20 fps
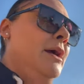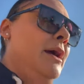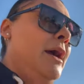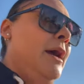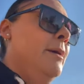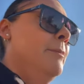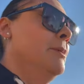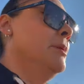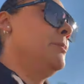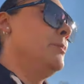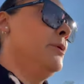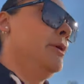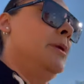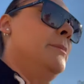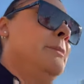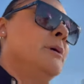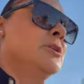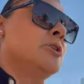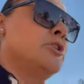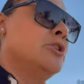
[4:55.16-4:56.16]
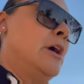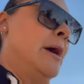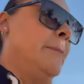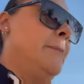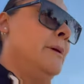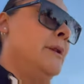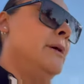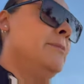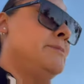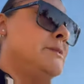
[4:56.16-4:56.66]
I'm going to pretty much
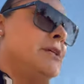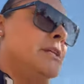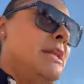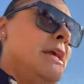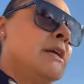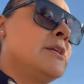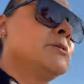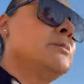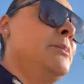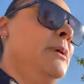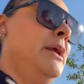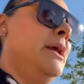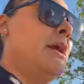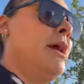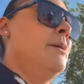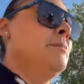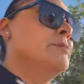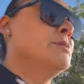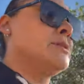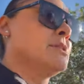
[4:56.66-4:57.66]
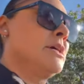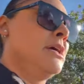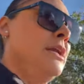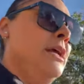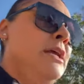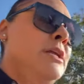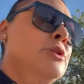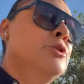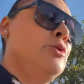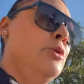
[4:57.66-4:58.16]
chop it up to next week. I'm just going to
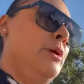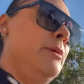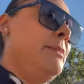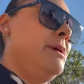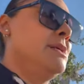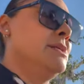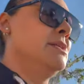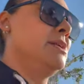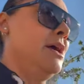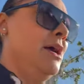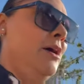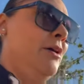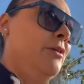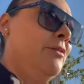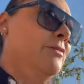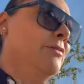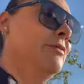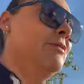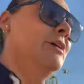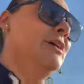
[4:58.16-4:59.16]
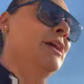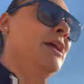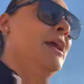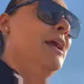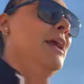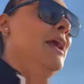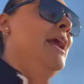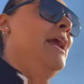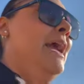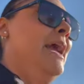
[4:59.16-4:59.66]
enjoy myself.
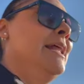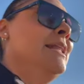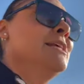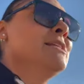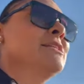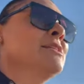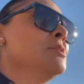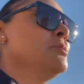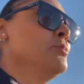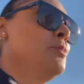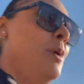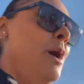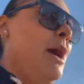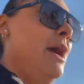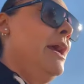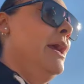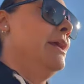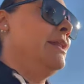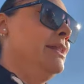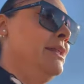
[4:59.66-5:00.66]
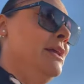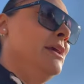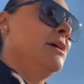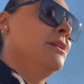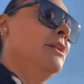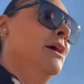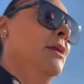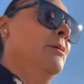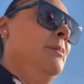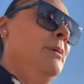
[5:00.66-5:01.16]
And this is why I think a
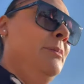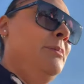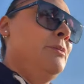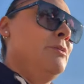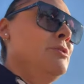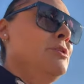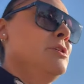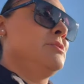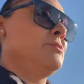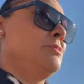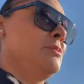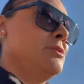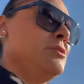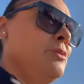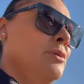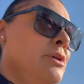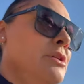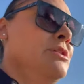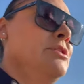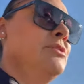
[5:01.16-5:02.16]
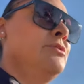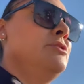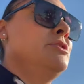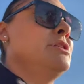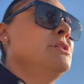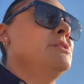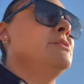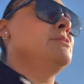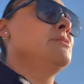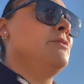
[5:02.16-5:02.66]
lot of people just resort to
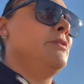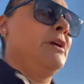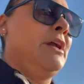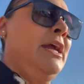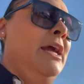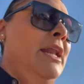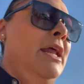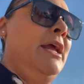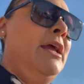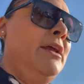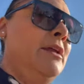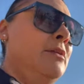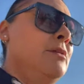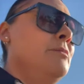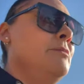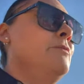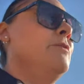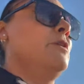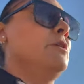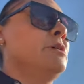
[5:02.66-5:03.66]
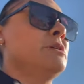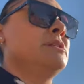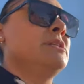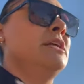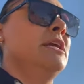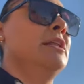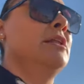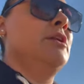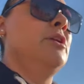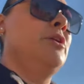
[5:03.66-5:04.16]
just forget it and
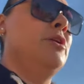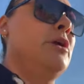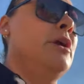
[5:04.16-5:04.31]
focusing in the new